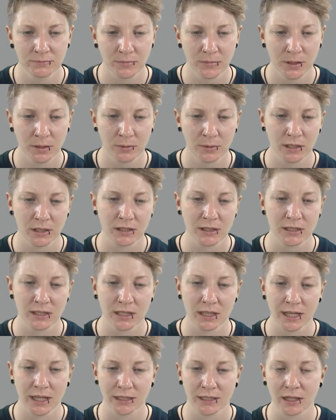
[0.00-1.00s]
We can
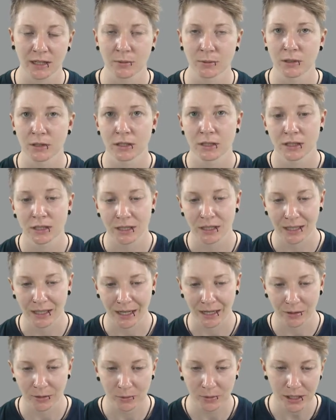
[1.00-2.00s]
select our
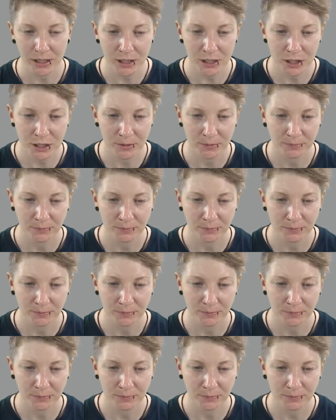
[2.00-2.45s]
language.